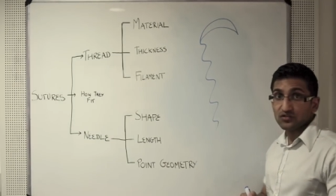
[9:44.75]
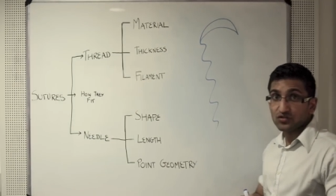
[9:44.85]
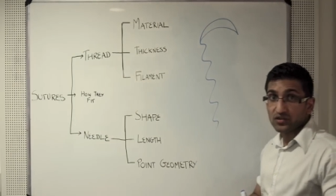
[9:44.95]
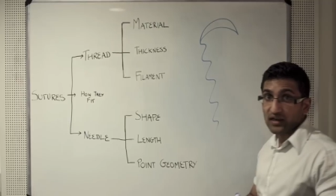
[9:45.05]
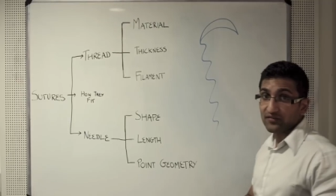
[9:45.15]

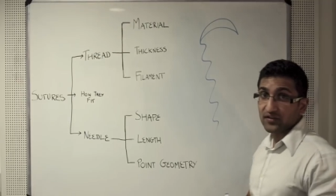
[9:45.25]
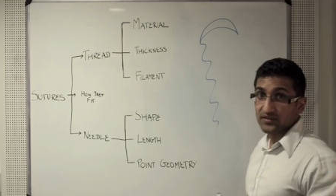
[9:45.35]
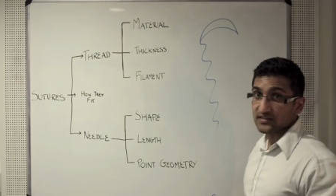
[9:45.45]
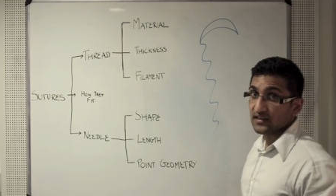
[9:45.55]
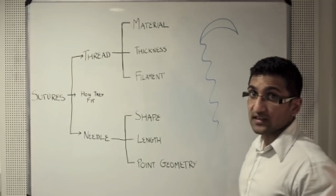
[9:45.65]
suture I've
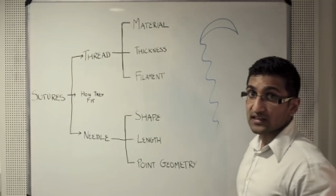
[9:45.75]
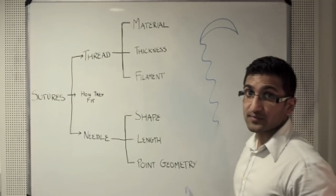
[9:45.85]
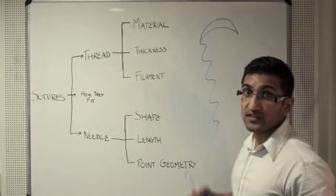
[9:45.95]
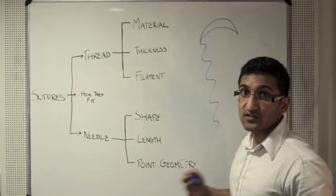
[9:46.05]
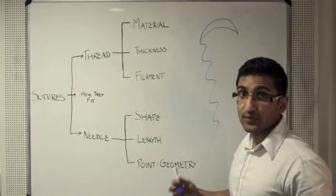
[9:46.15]
ever seen
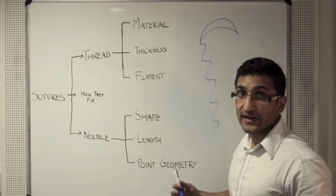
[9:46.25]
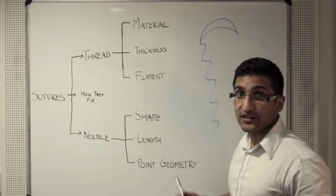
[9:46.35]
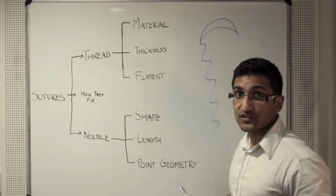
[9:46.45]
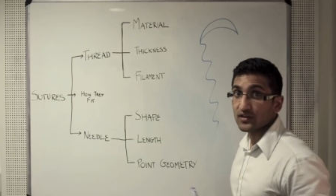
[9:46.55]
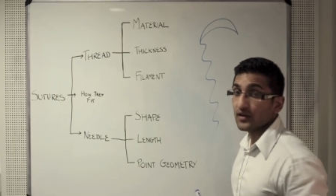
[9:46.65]
has been
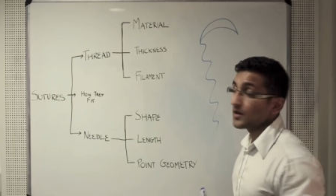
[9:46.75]
swaged,